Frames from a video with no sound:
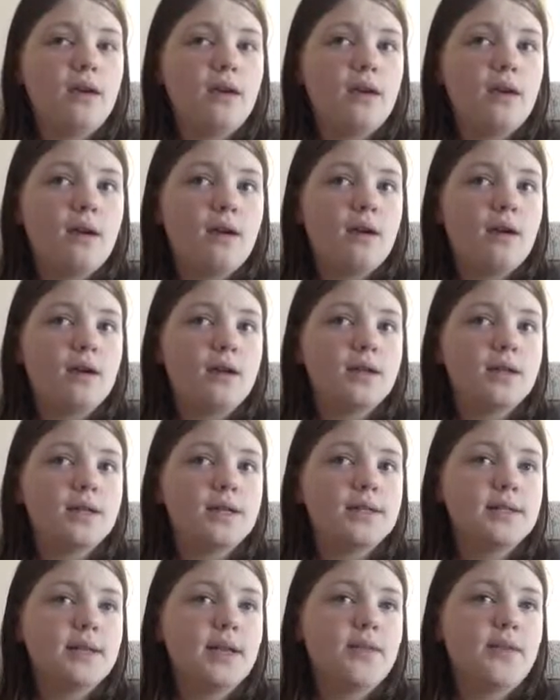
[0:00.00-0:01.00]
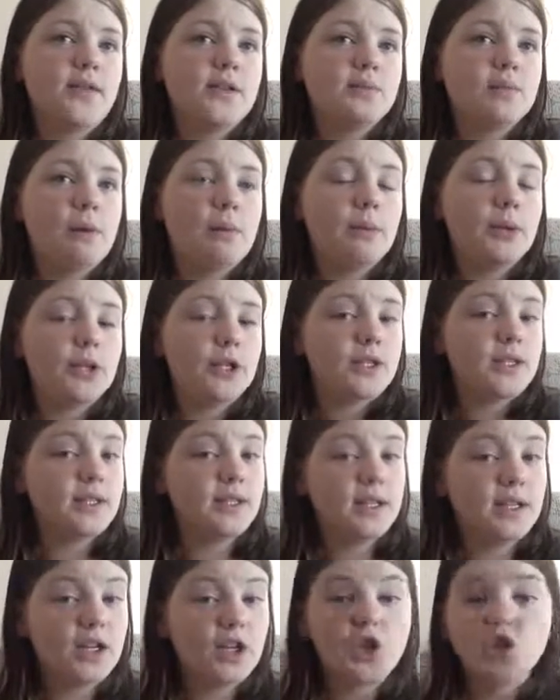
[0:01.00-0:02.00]
and I said that's probably just
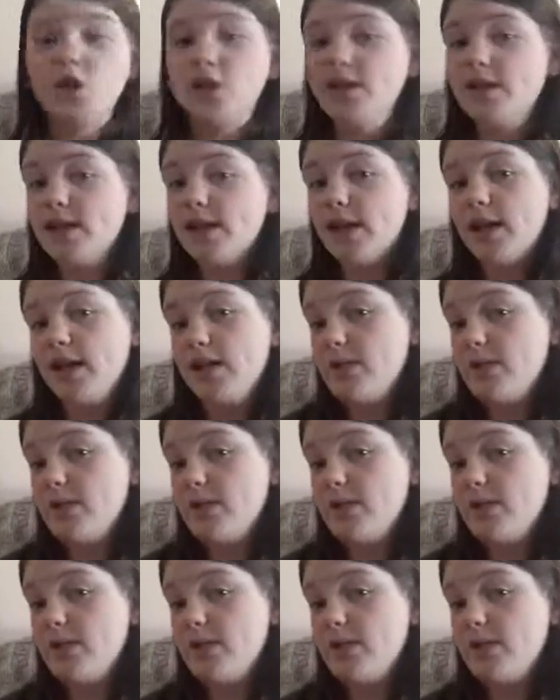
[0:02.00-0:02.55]
the electricity in